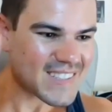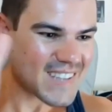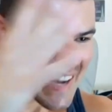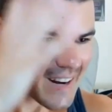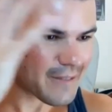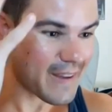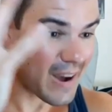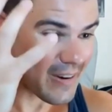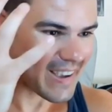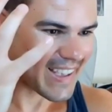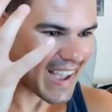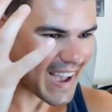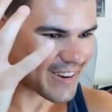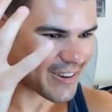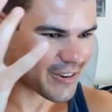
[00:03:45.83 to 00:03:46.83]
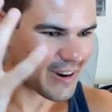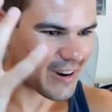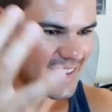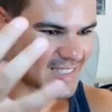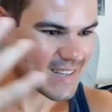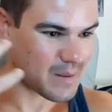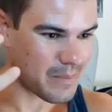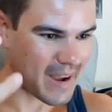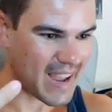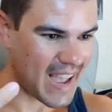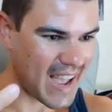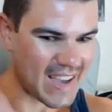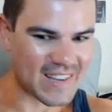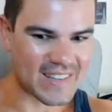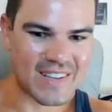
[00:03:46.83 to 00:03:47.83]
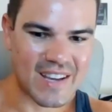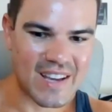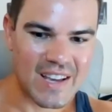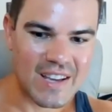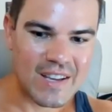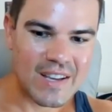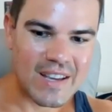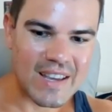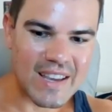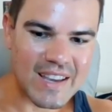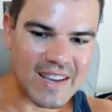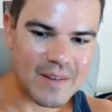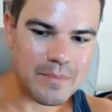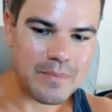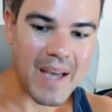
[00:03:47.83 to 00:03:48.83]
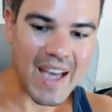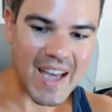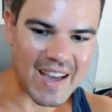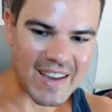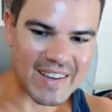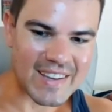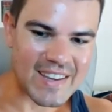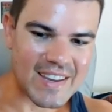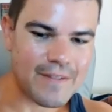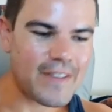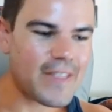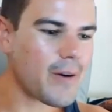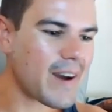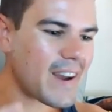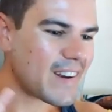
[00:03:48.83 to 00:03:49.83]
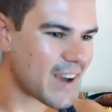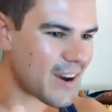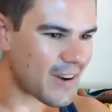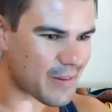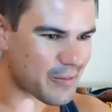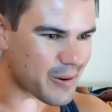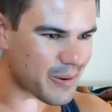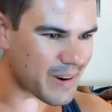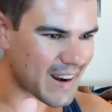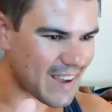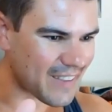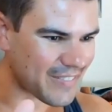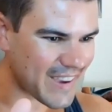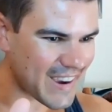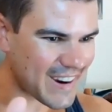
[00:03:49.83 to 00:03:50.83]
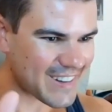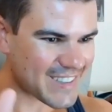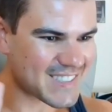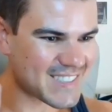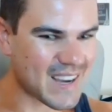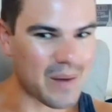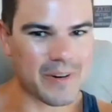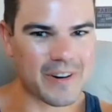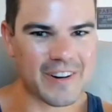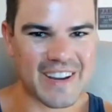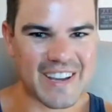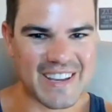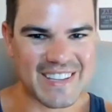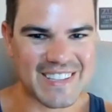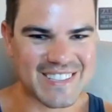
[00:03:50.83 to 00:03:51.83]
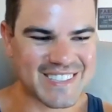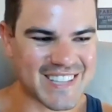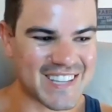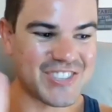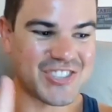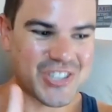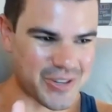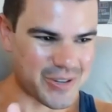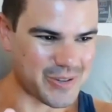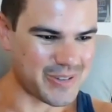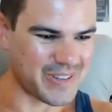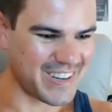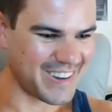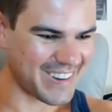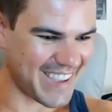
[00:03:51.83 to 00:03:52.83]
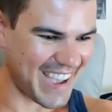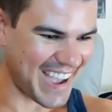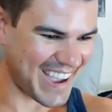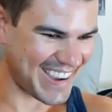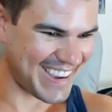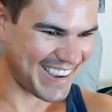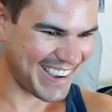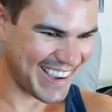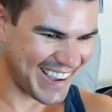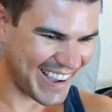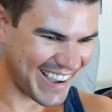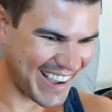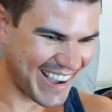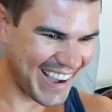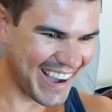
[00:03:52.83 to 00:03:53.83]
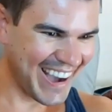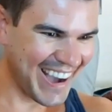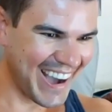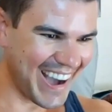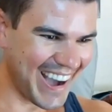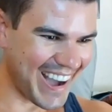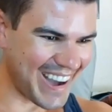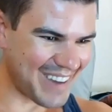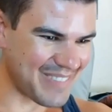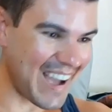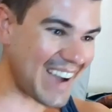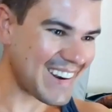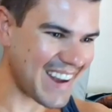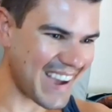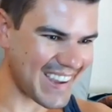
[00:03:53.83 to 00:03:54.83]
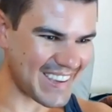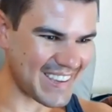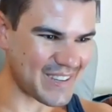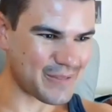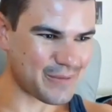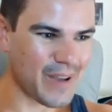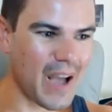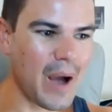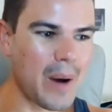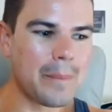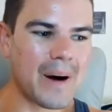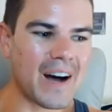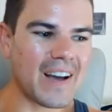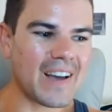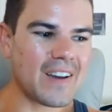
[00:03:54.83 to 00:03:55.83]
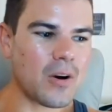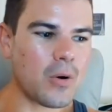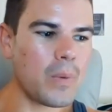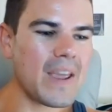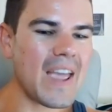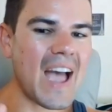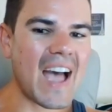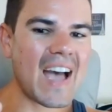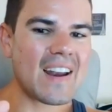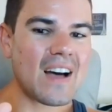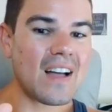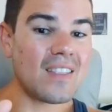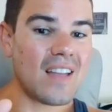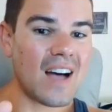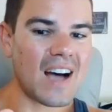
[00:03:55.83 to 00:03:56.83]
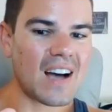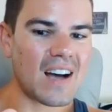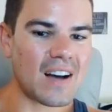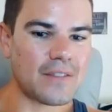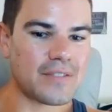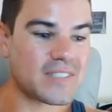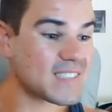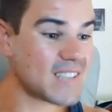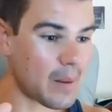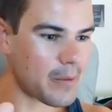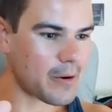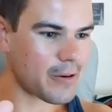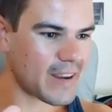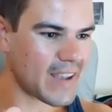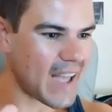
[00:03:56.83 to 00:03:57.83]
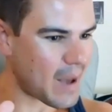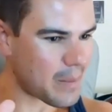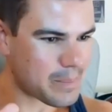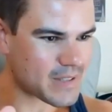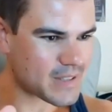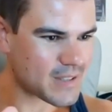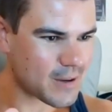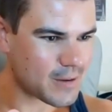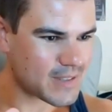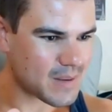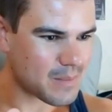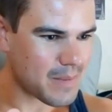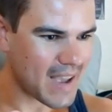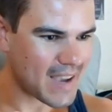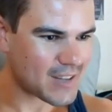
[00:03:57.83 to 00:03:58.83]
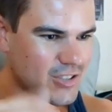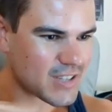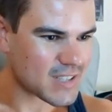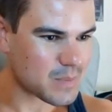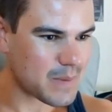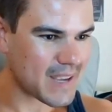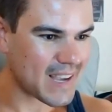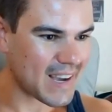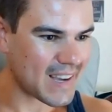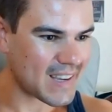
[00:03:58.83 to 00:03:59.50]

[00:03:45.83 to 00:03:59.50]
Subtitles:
that's kind of how I categorize it in my head. In May, even though I know everyone out there, summer is in June, okay? I'm not naive, but we had a lot of summary episodes in May just